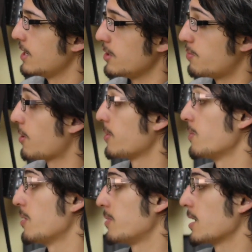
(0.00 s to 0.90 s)
You probably
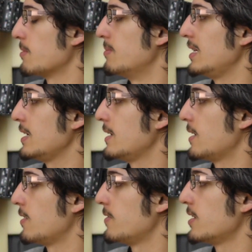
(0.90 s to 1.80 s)
won't become a
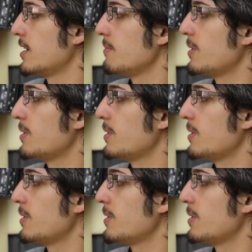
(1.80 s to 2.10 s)
millionaire overnight,